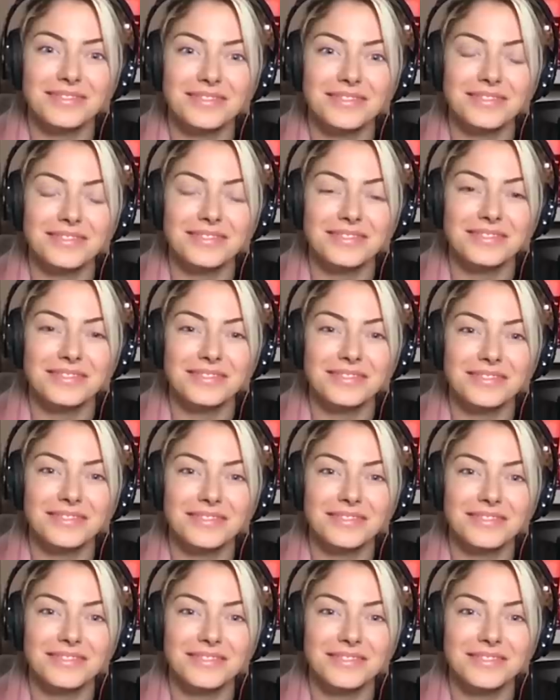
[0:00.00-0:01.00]

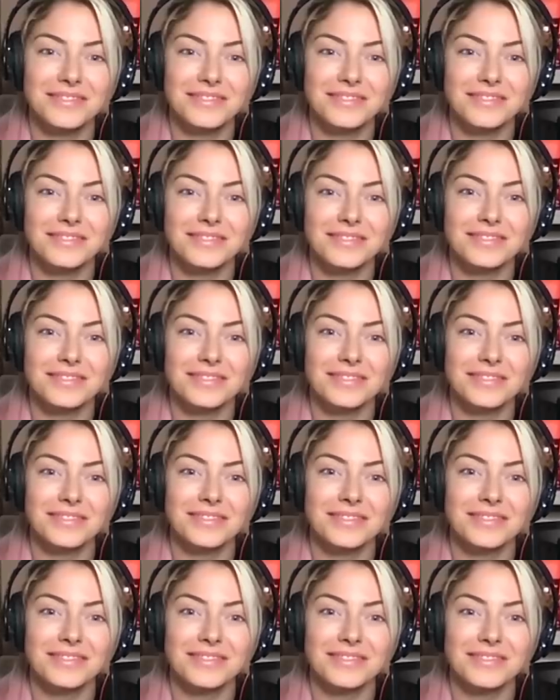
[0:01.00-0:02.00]

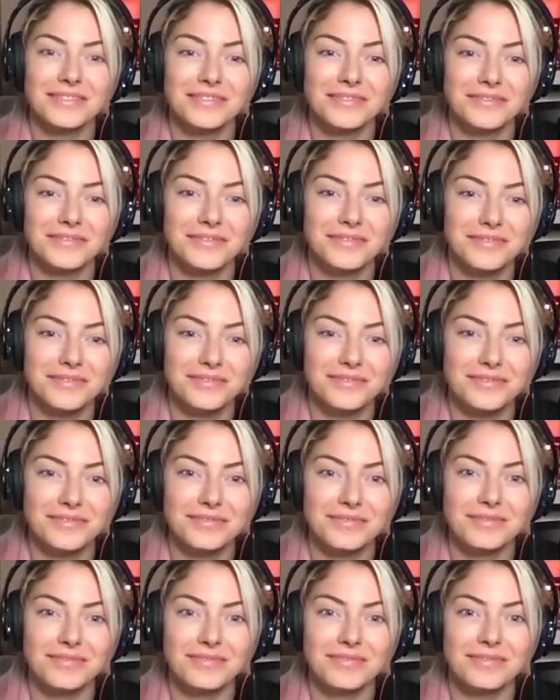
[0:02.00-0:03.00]

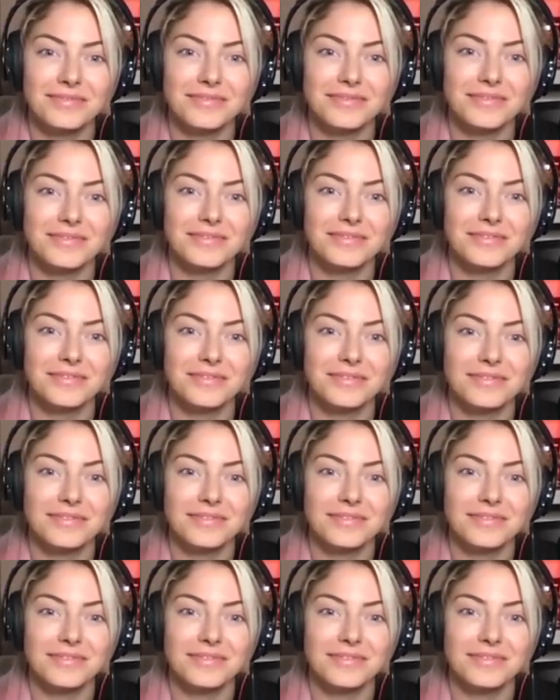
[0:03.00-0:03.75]
(silent)